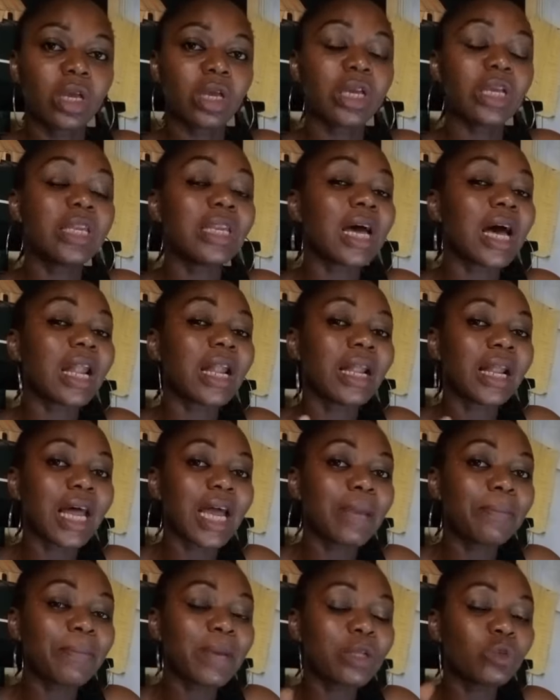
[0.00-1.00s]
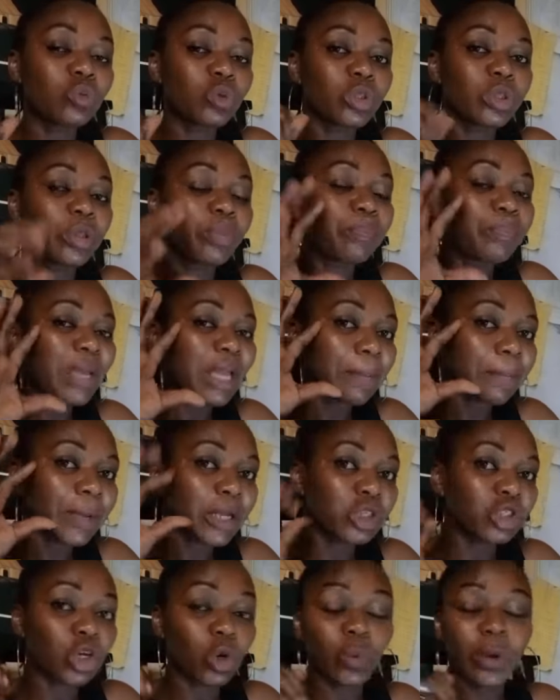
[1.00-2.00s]
in alignment with the big
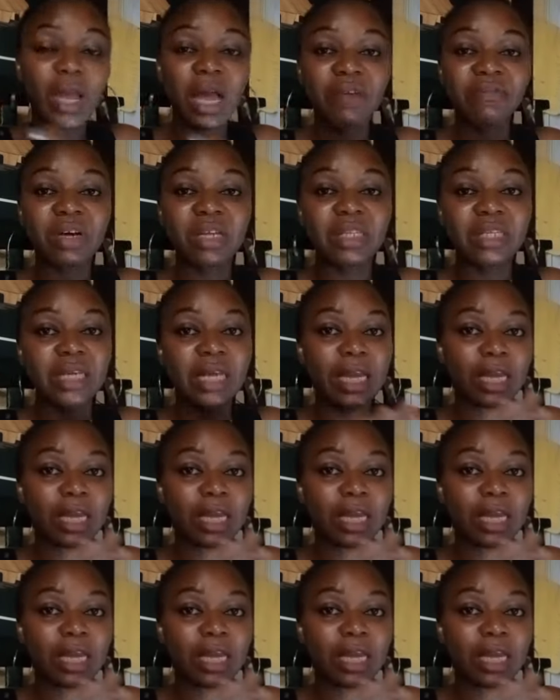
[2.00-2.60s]
picture we have at the